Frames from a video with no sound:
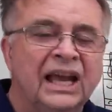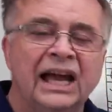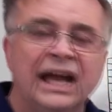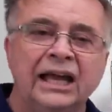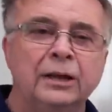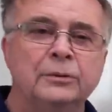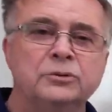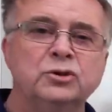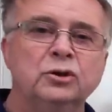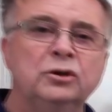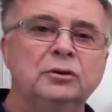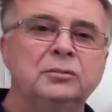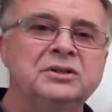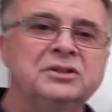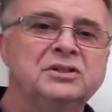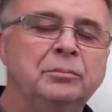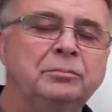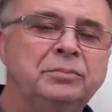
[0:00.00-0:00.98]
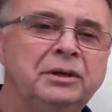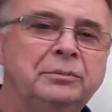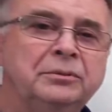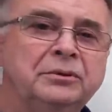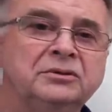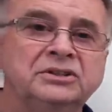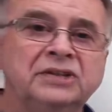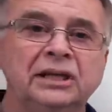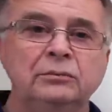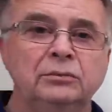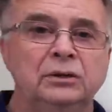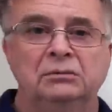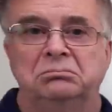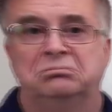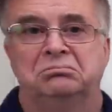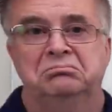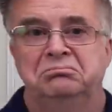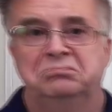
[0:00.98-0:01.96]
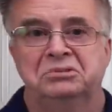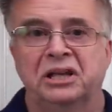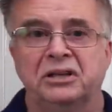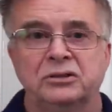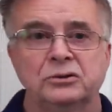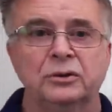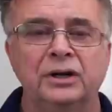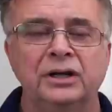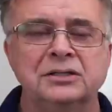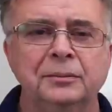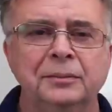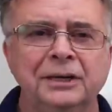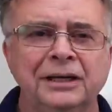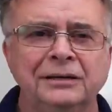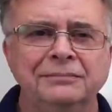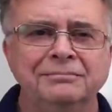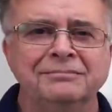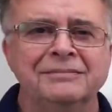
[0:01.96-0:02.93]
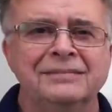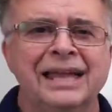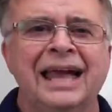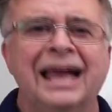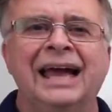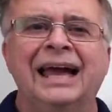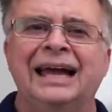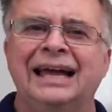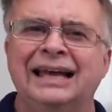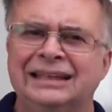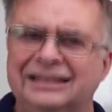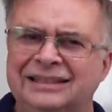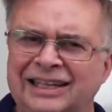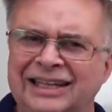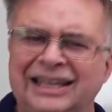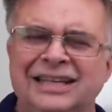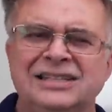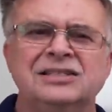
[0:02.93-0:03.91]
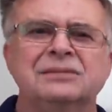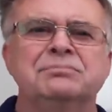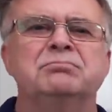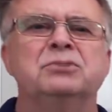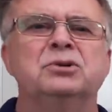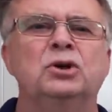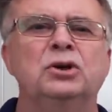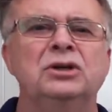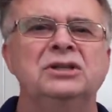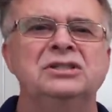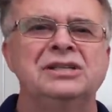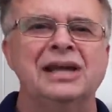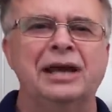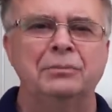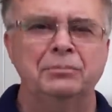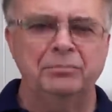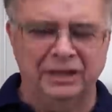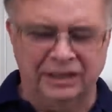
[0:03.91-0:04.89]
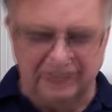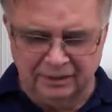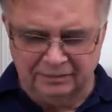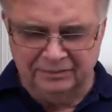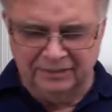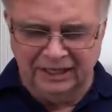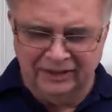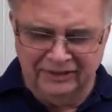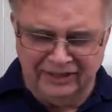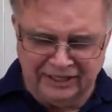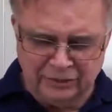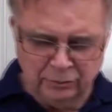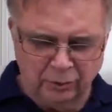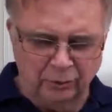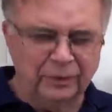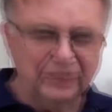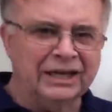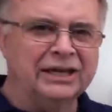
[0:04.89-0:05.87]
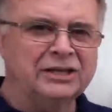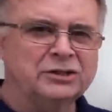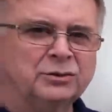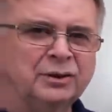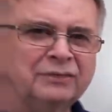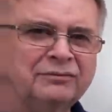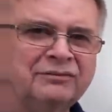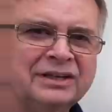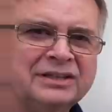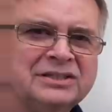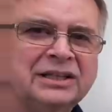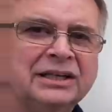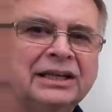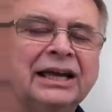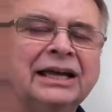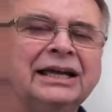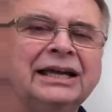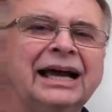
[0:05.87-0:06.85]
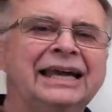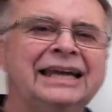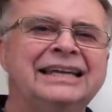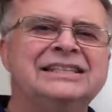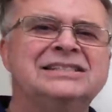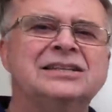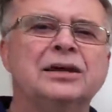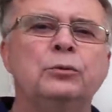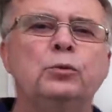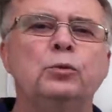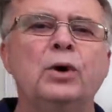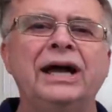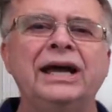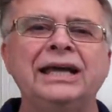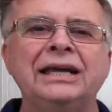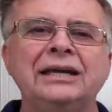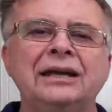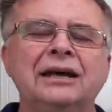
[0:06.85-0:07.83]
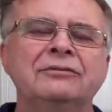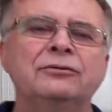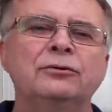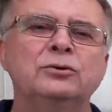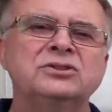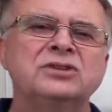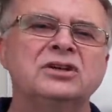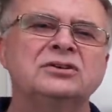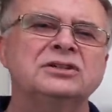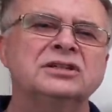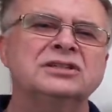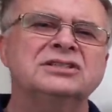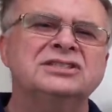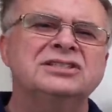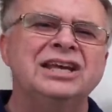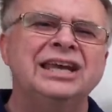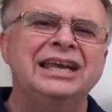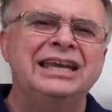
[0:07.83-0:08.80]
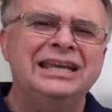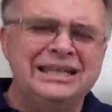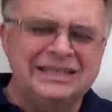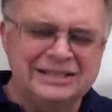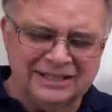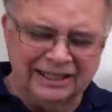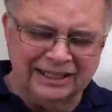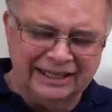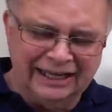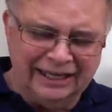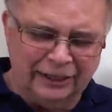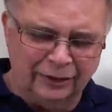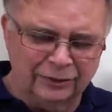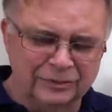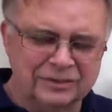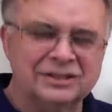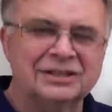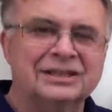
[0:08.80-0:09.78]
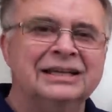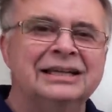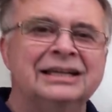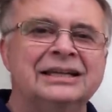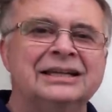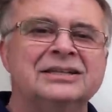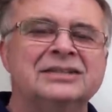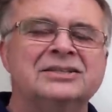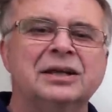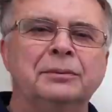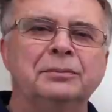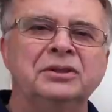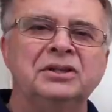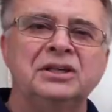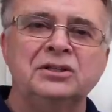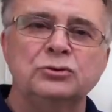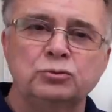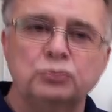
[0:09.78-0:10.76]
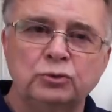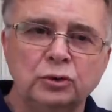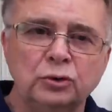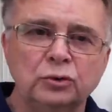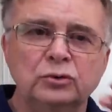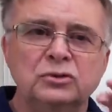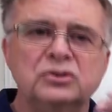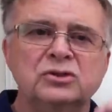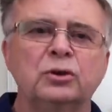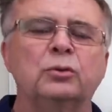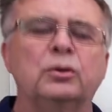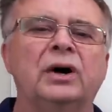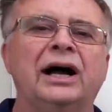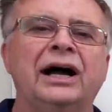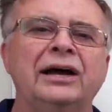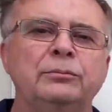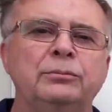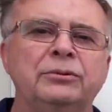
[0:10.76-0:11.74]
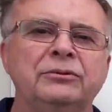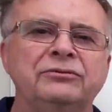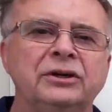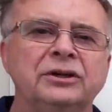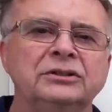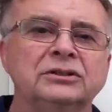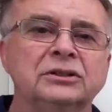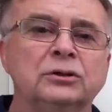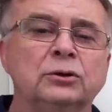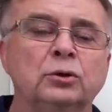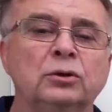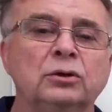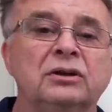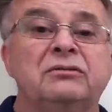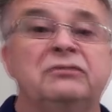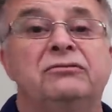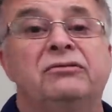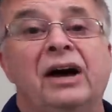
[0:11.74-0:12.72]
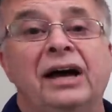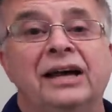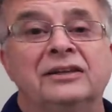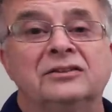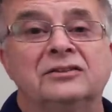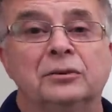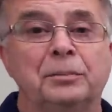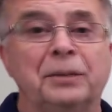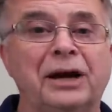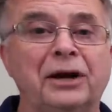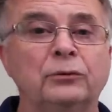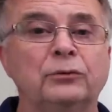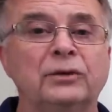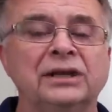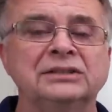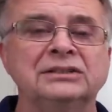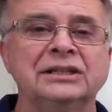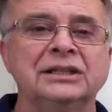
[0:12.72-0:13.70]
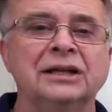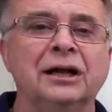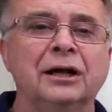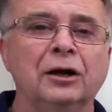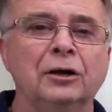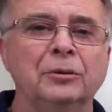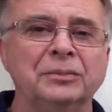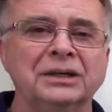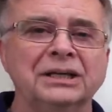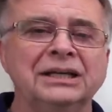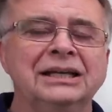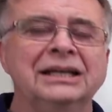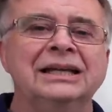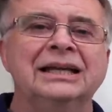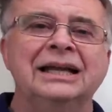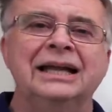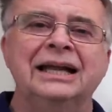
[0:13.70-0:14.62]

And I'm sure there'll be some people who say, well, sounds all right to me. Thing is, could it sound better? And that's what we're going to investigate. And it's a way of also just teasing out some of these rules, or what I prefer to call advice about writing harmony.